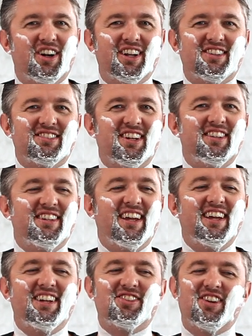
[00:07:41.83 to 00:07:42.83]
on a
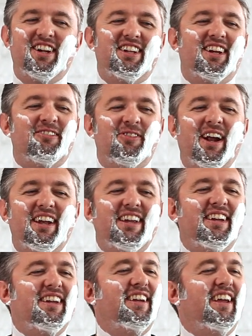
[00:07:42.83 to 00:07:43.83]
Sunday trying to get
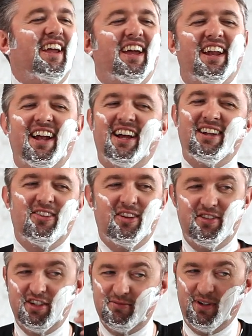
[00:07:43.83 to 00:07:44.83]
ready, and I
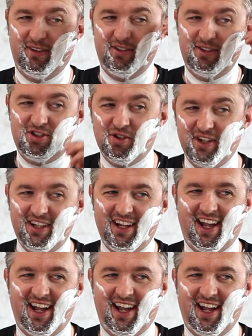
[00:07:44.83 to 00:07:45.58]
literally just went joink,